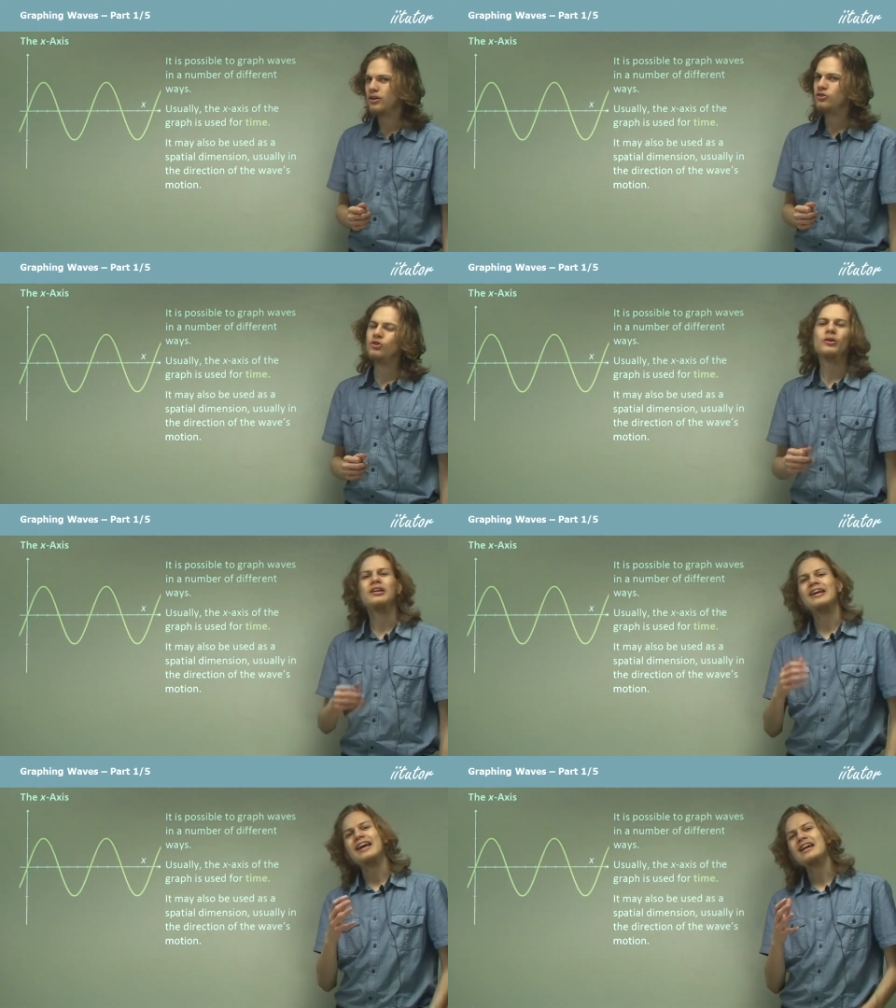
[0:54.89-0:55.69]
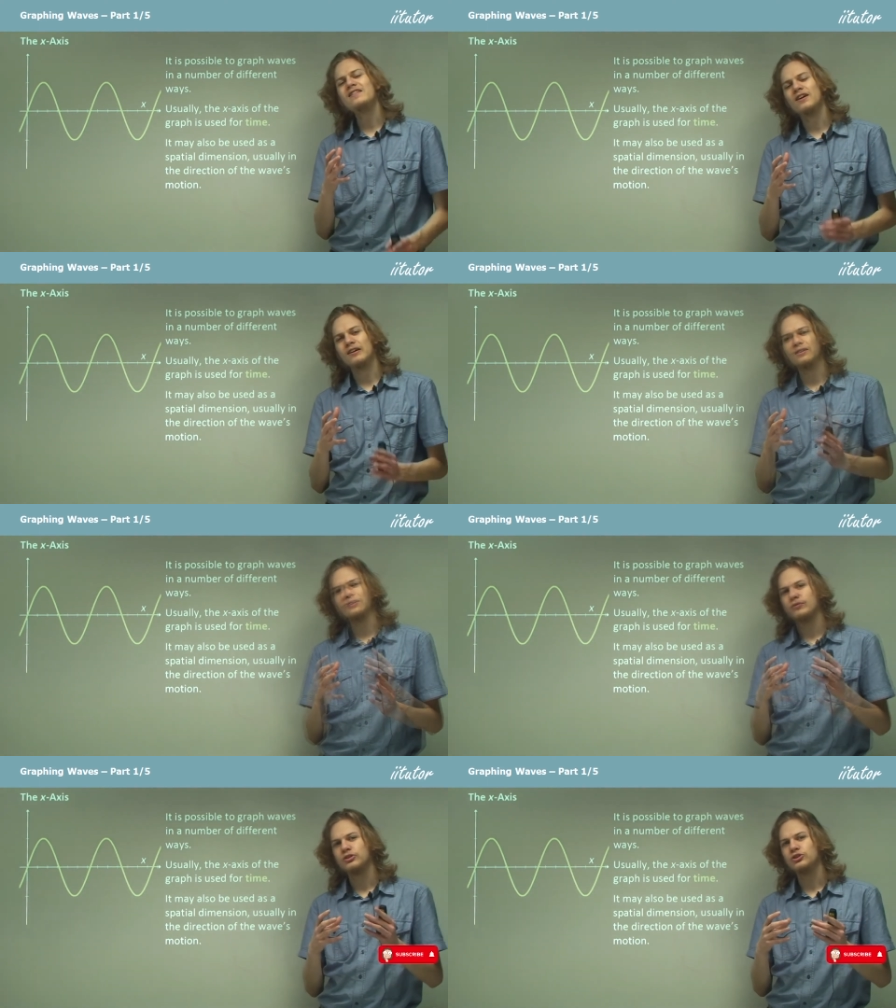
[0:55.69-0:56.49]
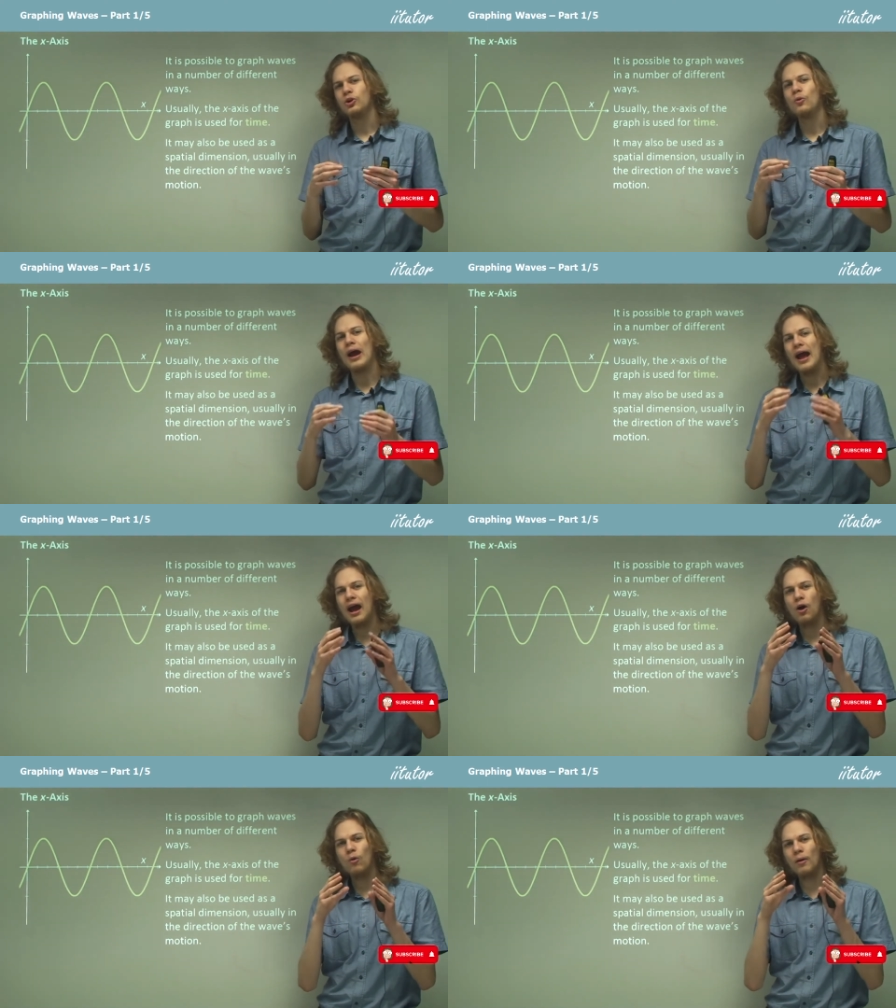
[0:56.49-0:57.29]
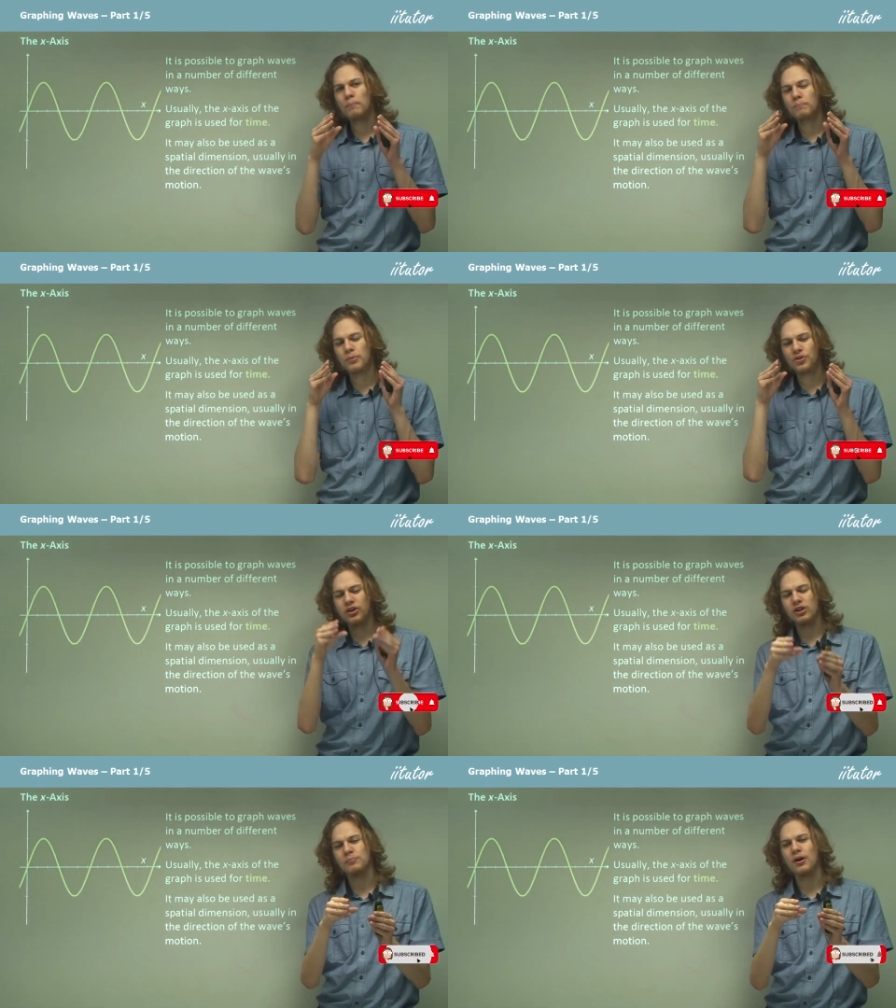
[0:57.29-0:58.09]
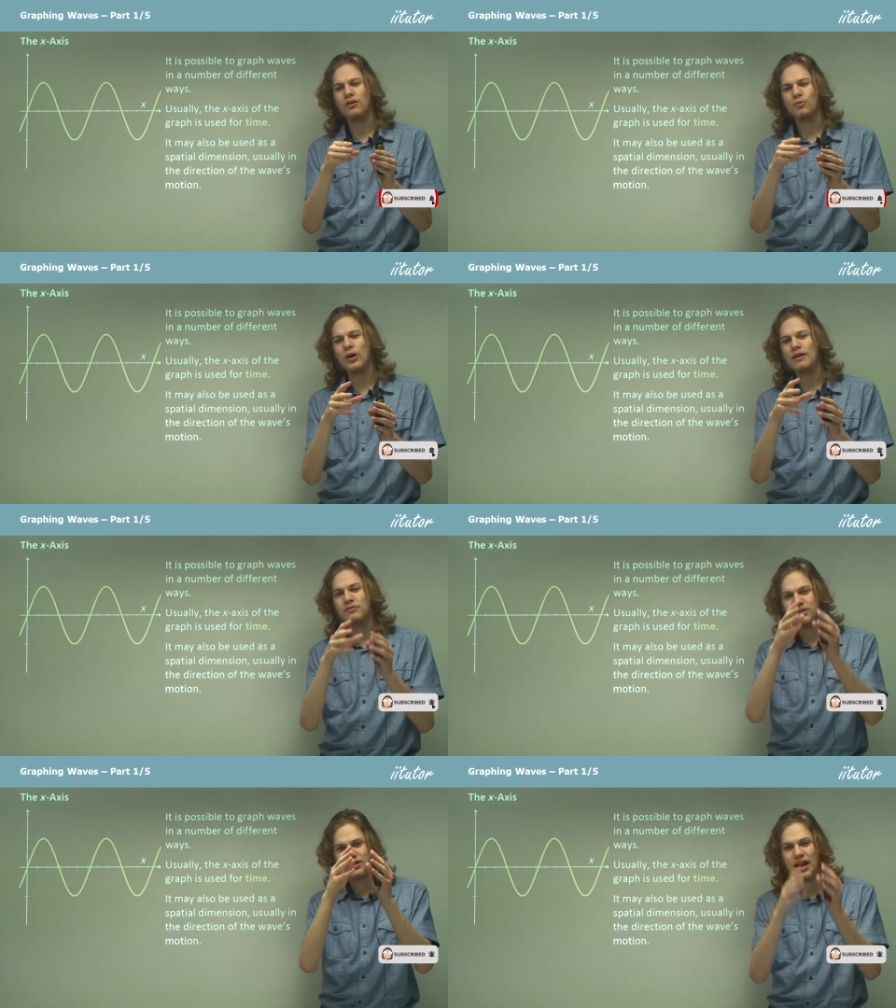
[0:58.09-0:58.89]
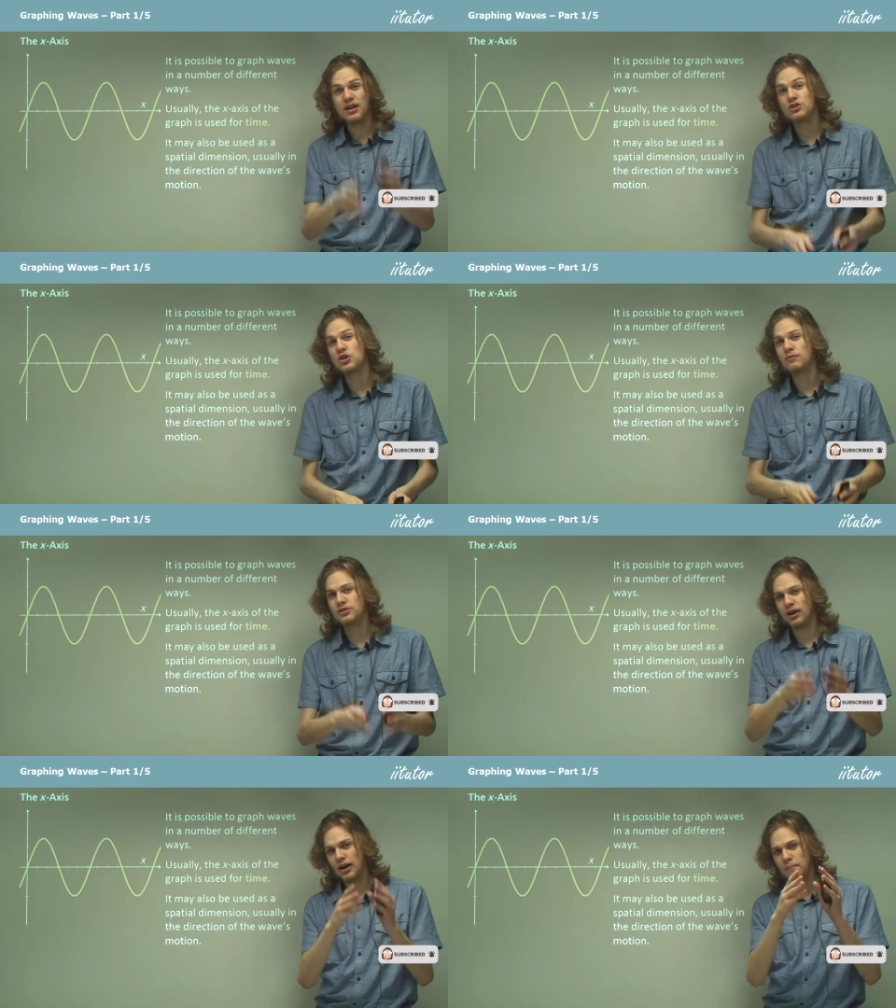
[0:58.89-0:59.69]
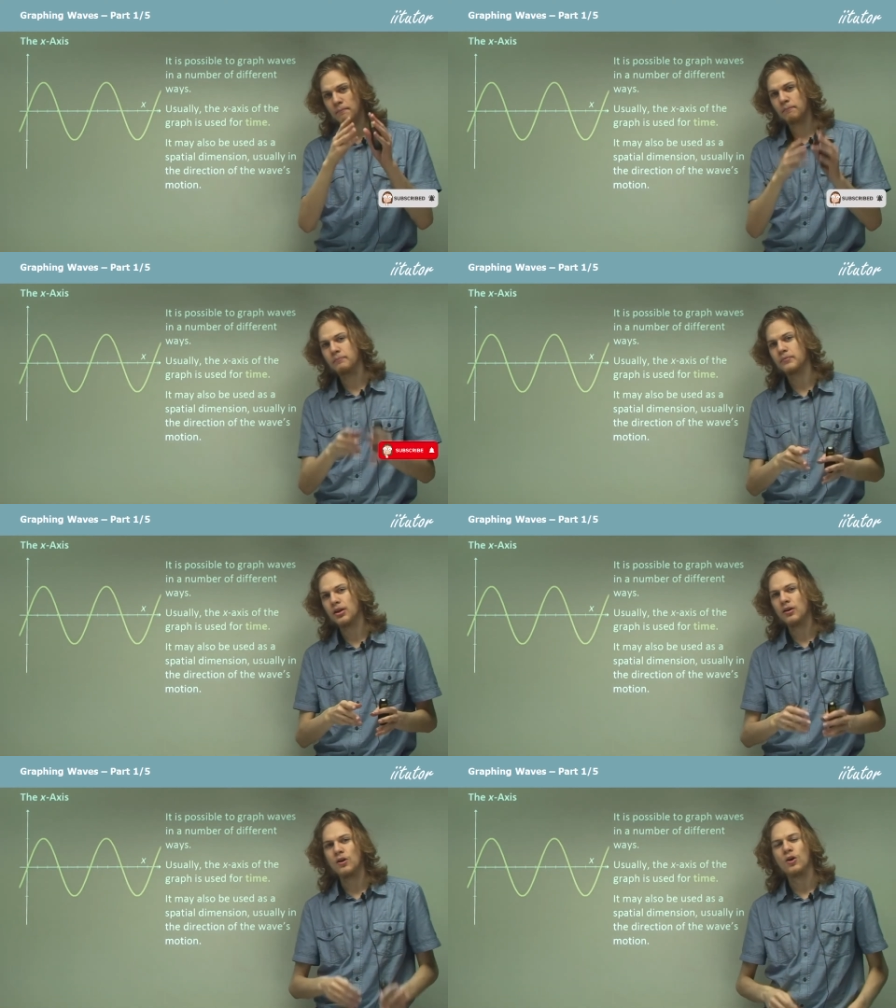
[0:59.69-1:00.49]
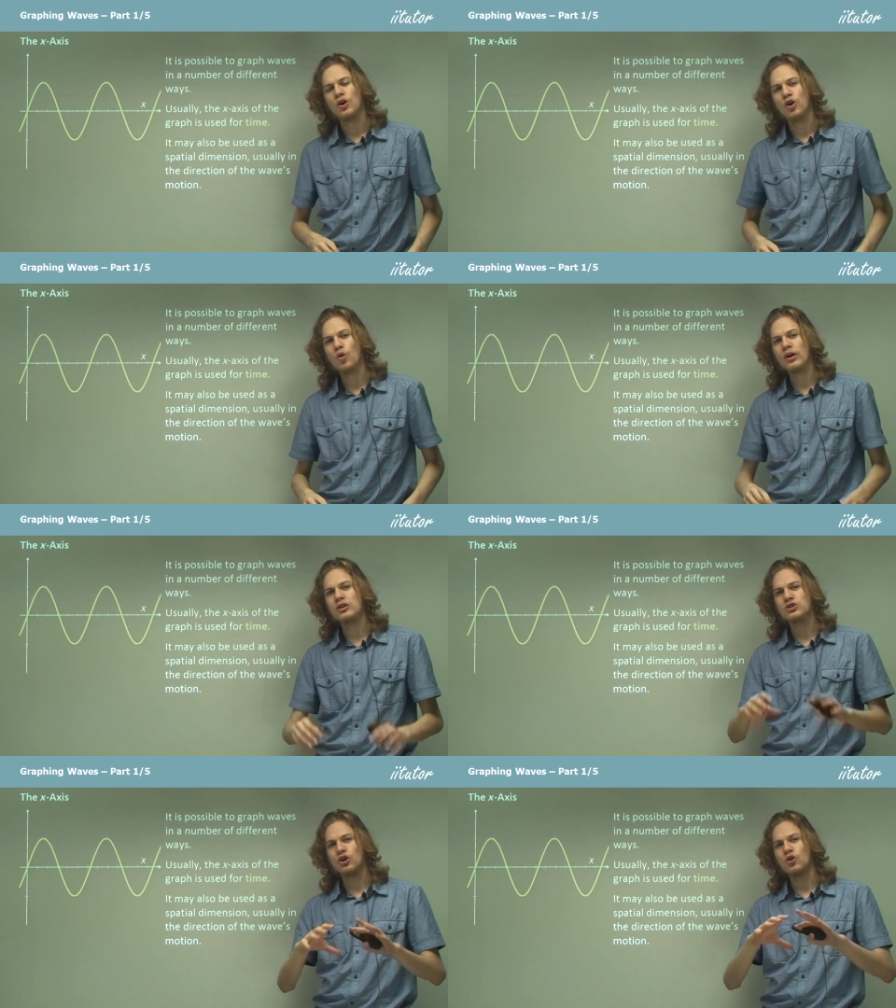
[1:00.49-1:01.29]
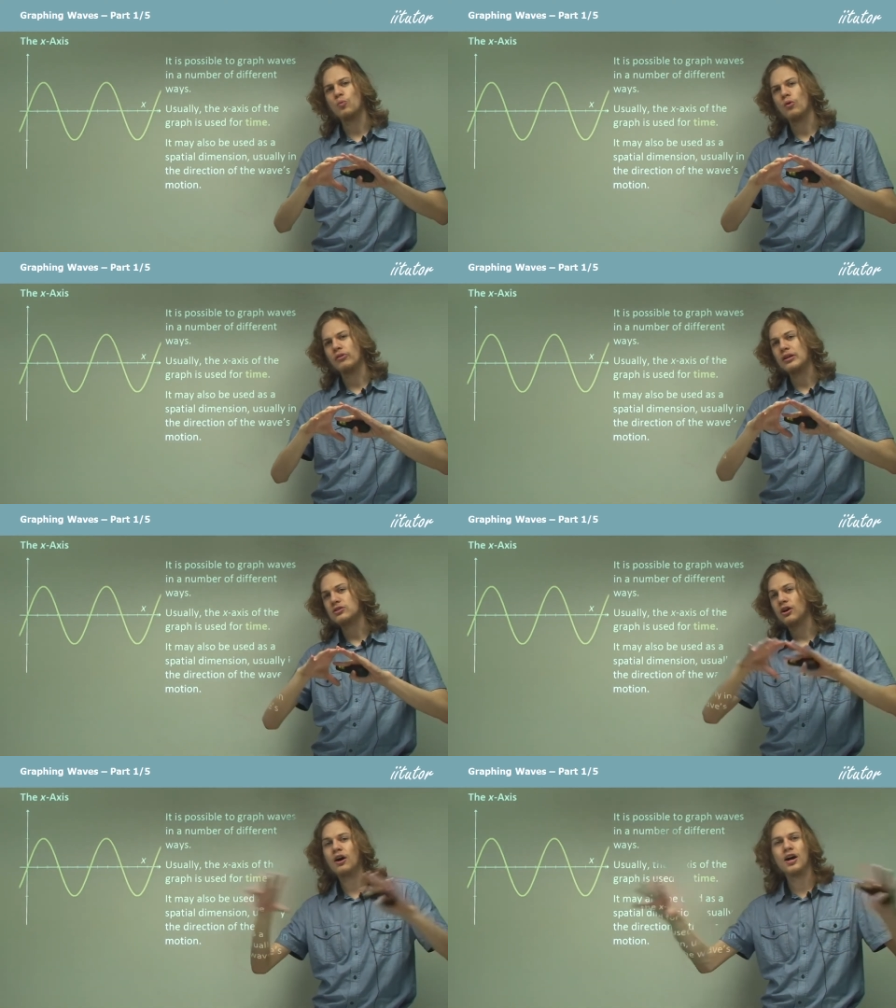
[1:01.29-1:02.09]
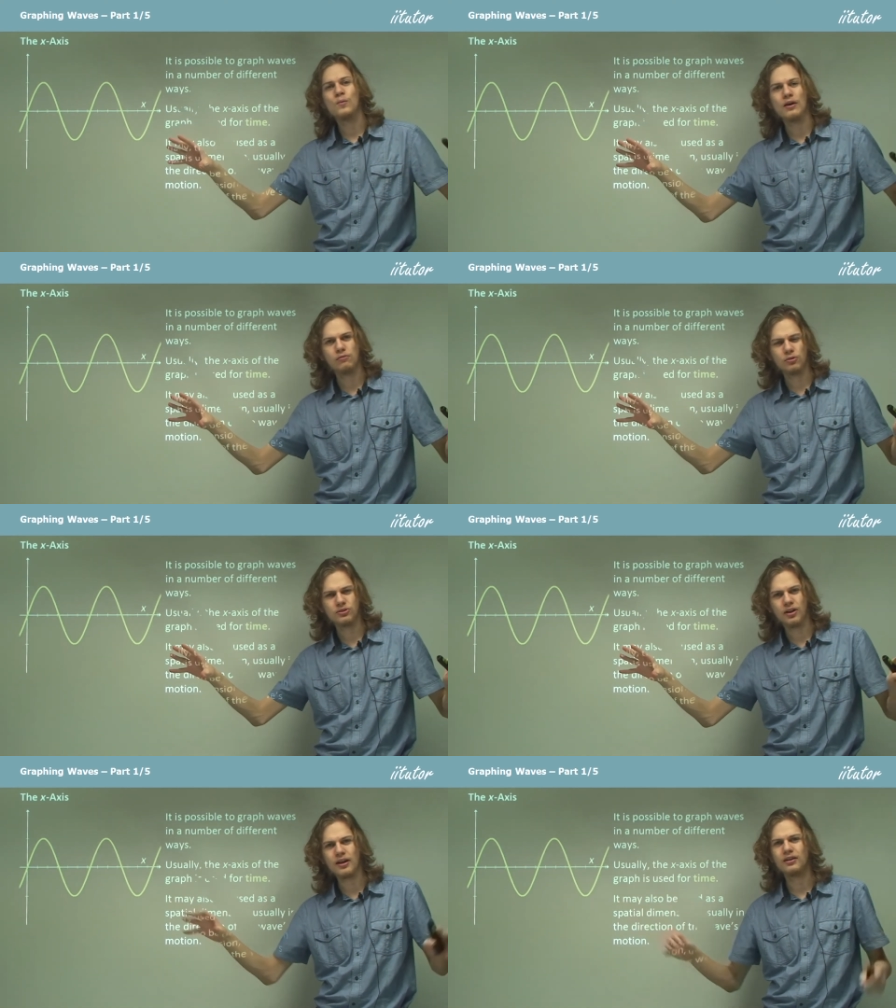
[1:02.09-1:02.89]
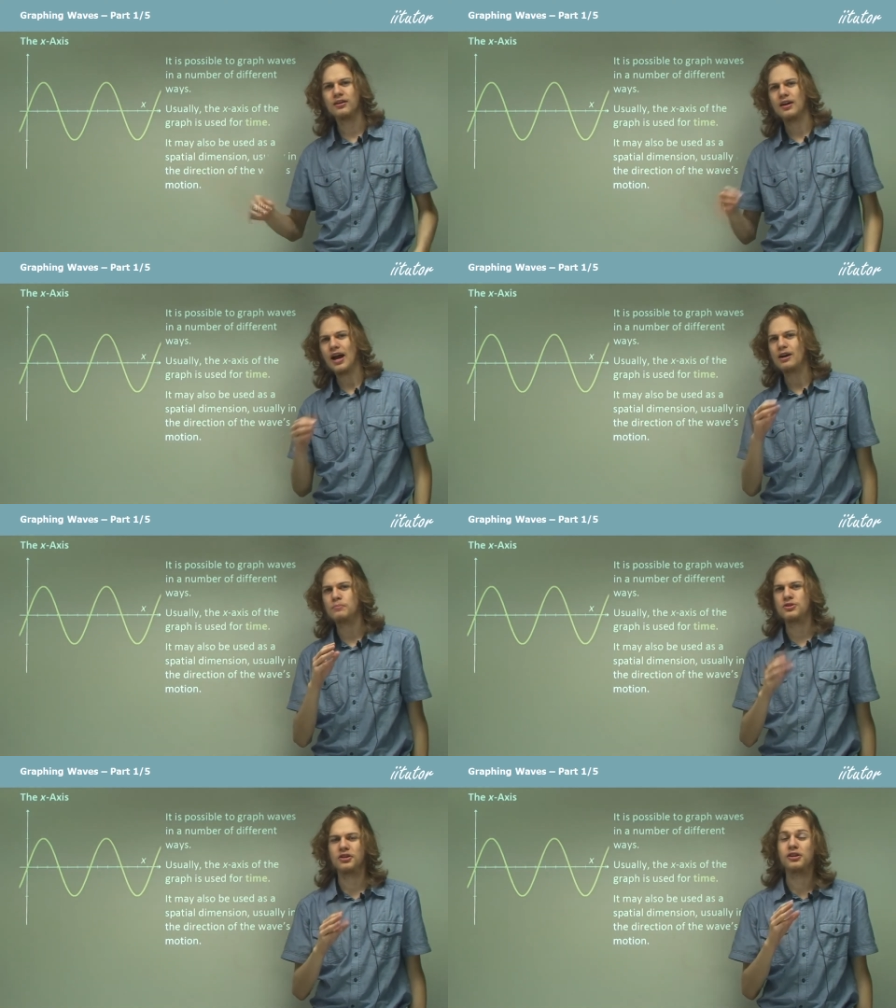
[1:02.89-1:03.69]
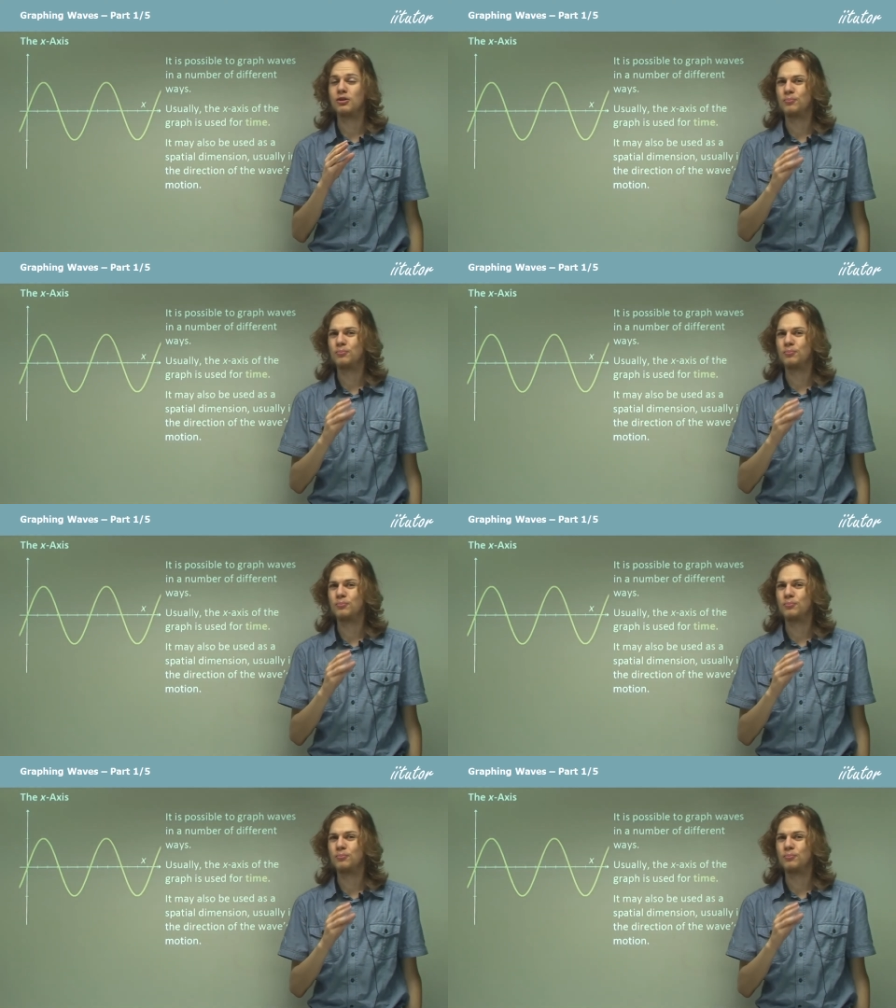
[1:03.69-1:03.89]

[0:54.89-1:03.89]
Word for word: So we can either show how a particular part of the wave changes over time, or we can show what the entire wave looks like at a particular